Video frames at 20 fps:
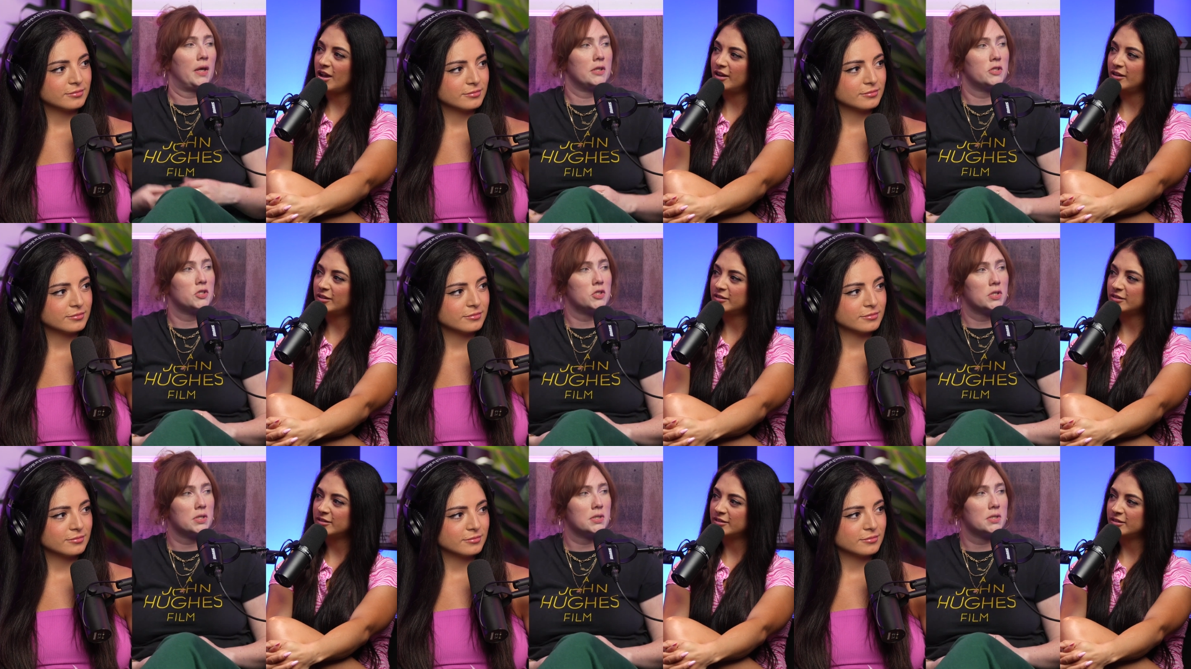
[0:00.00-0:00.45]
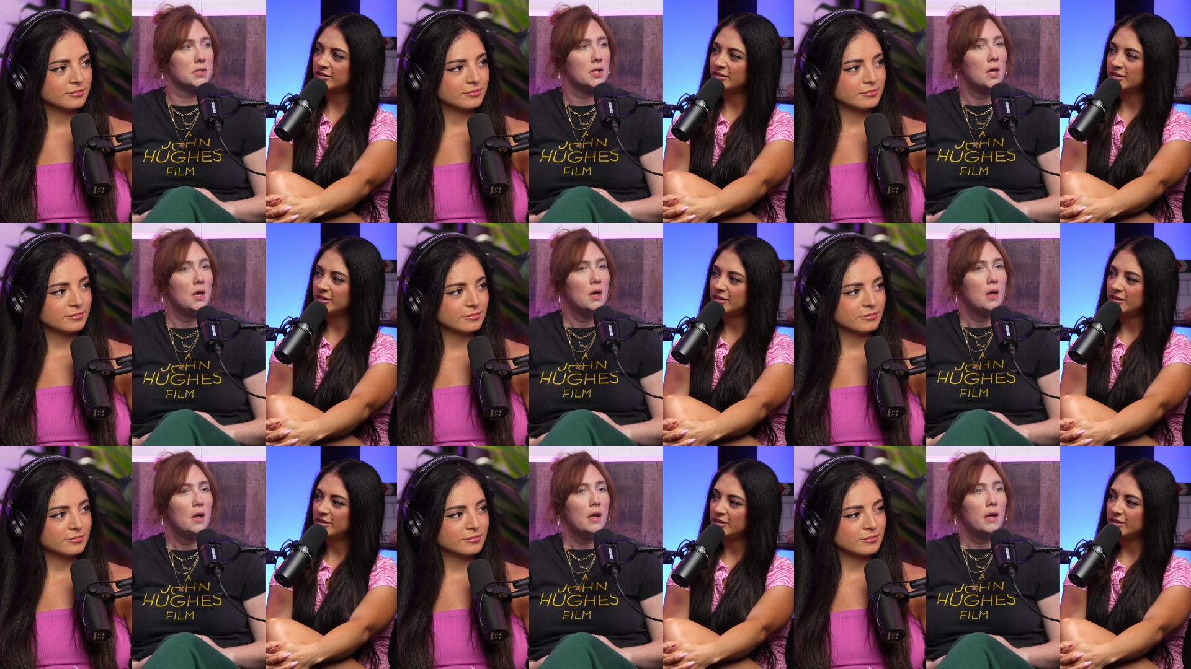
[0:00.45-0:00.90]
Speaker 1: Yeah. It's just
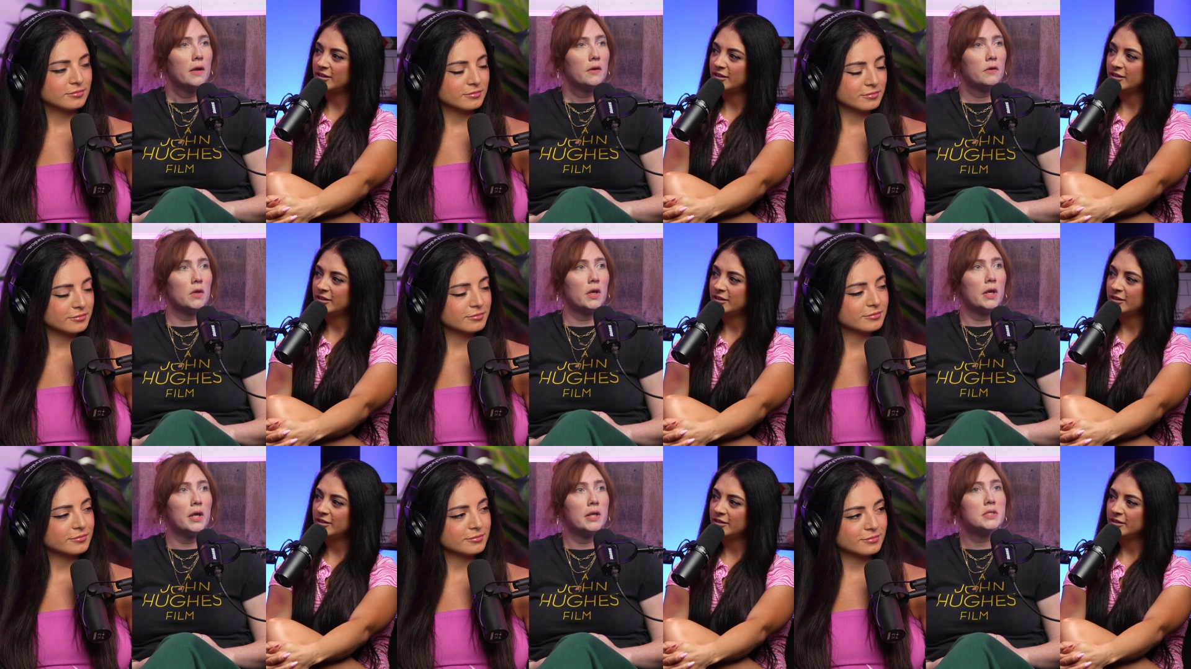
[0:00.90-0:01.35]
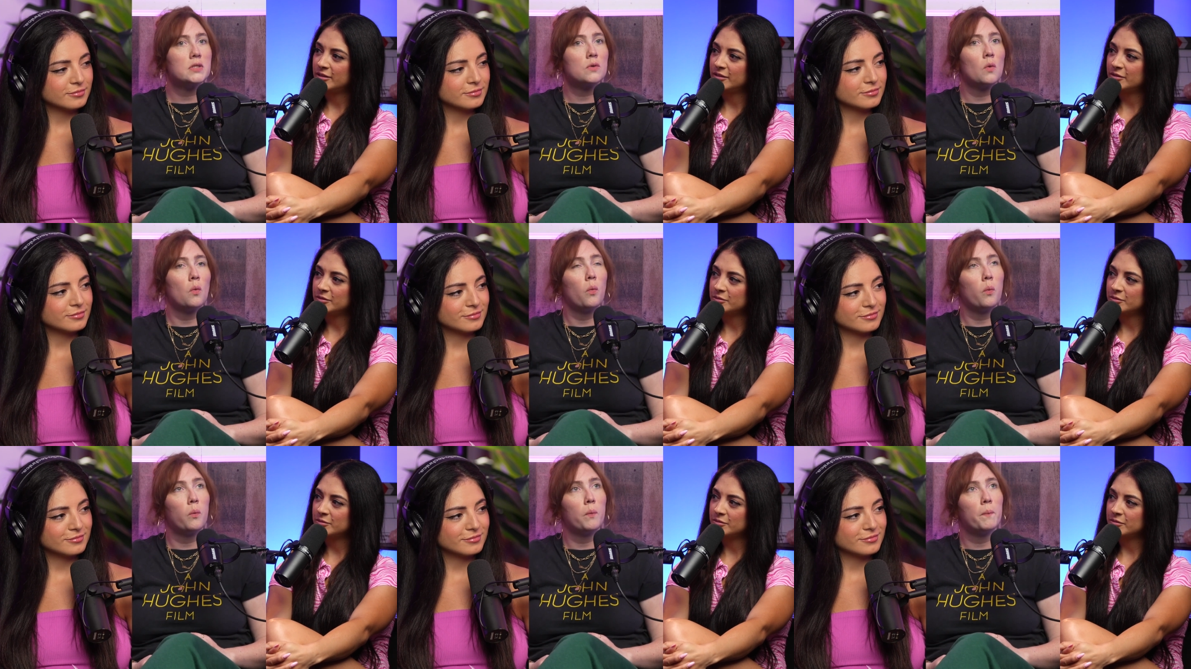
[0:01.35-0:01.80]
it's
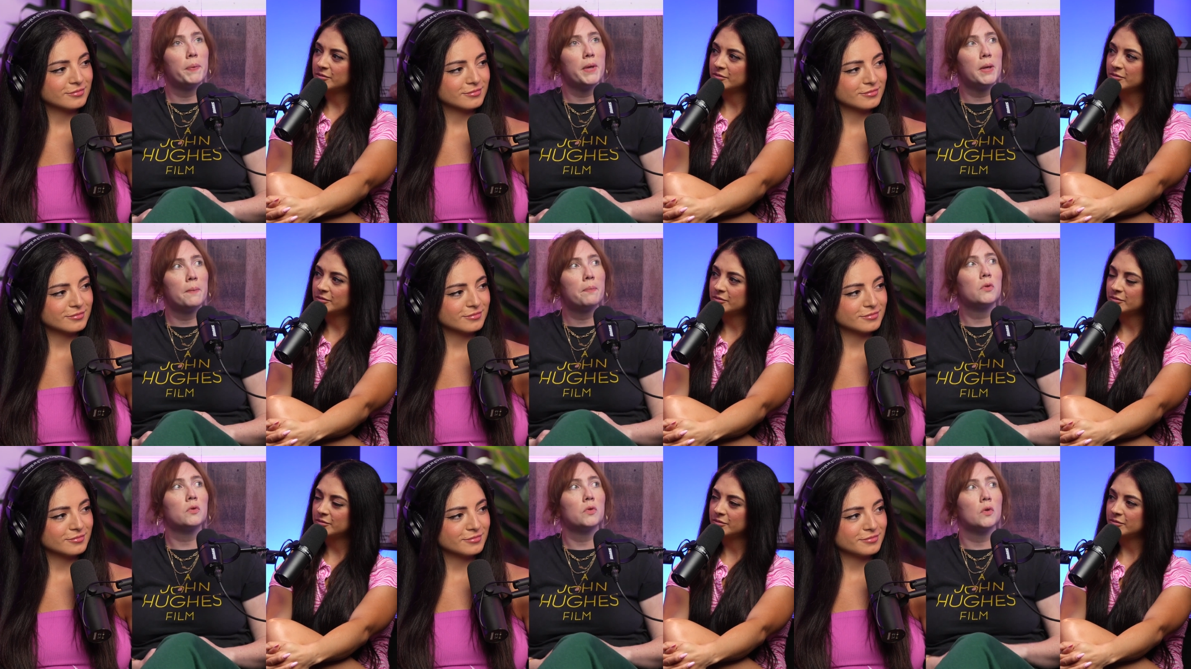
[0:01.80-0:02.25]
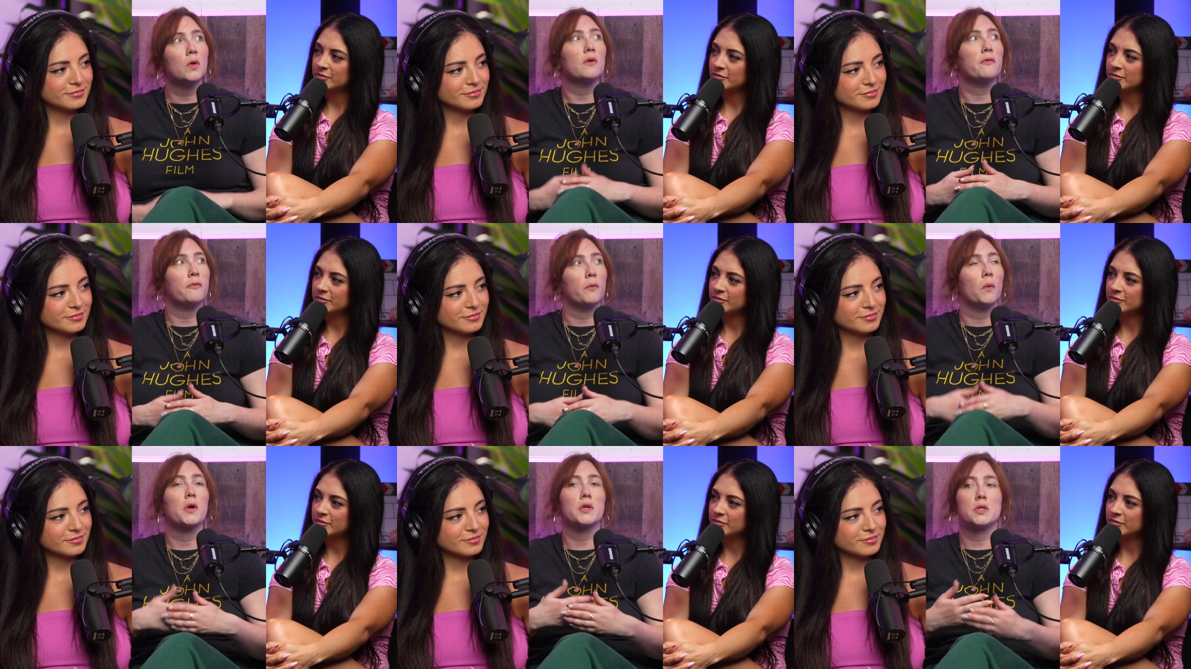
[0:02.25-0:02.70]
a people look
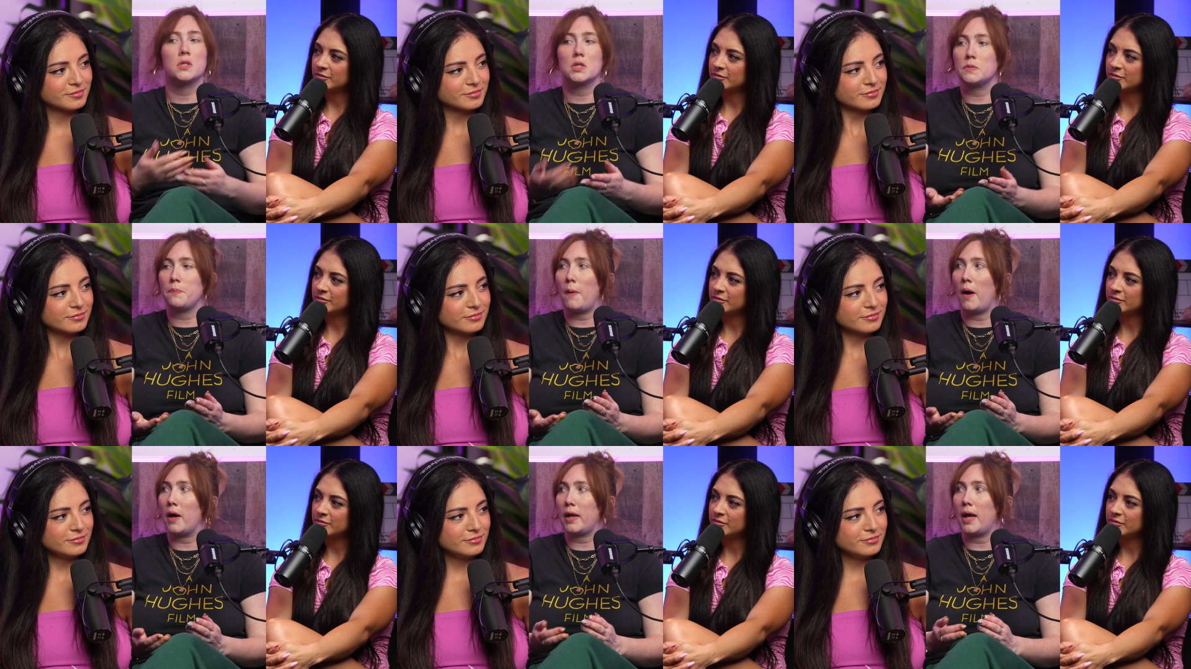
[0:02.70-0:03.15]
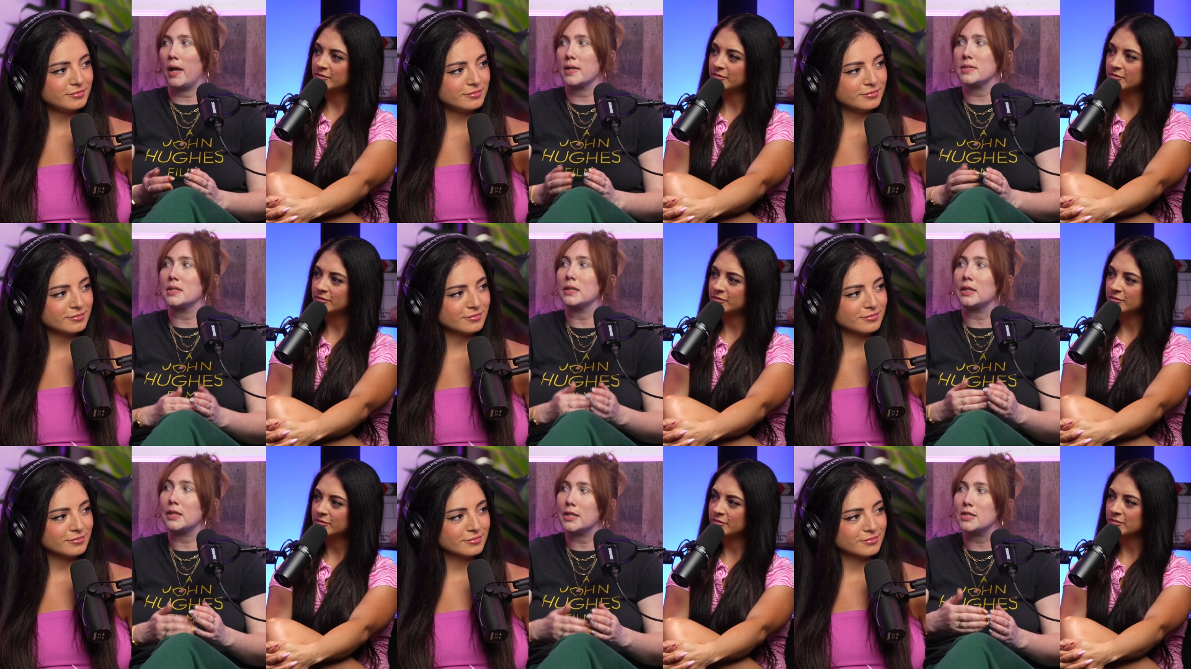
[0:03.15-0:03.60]
forward to this
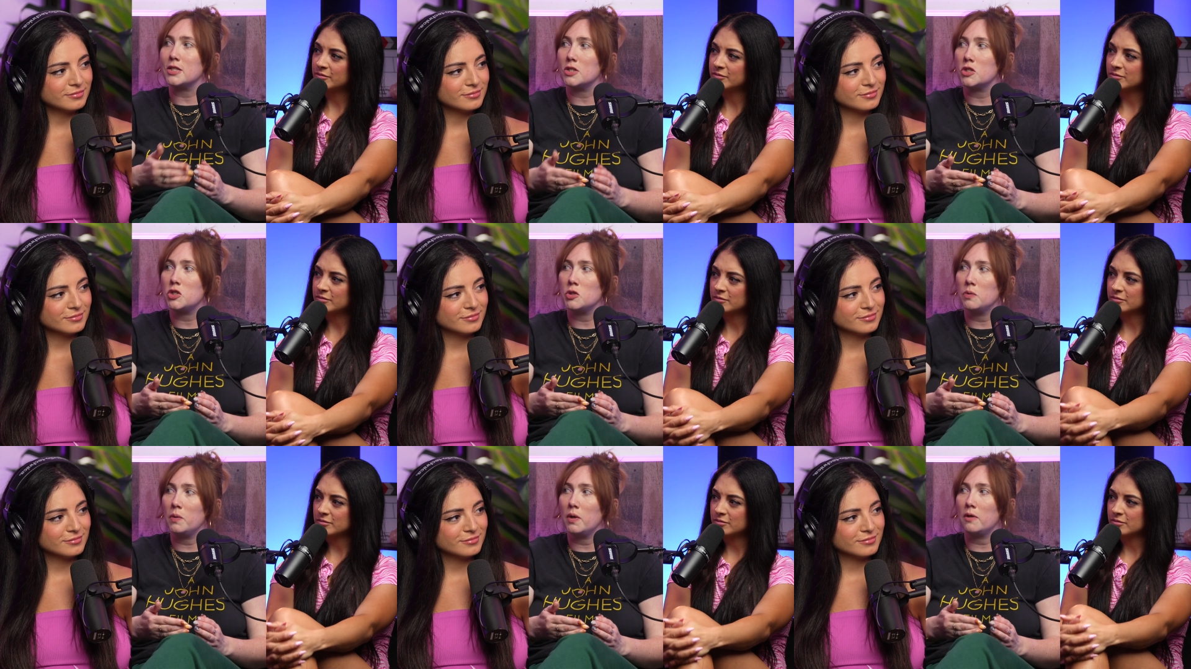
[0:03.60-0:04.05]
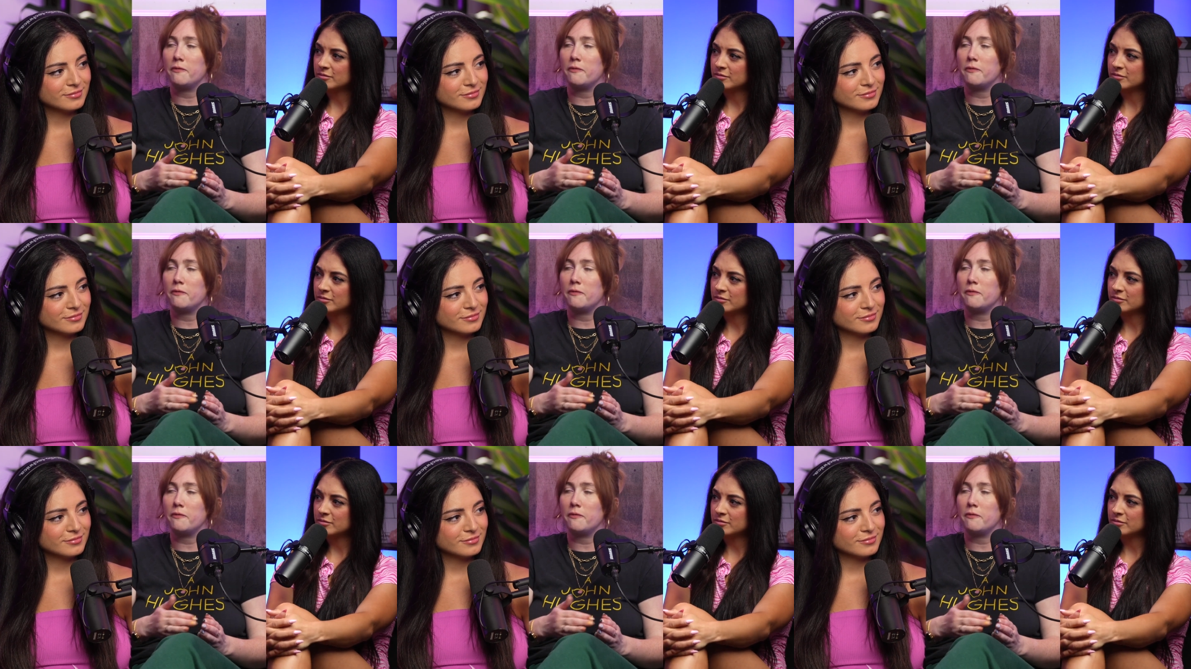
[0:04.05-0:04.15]
podcast and listen to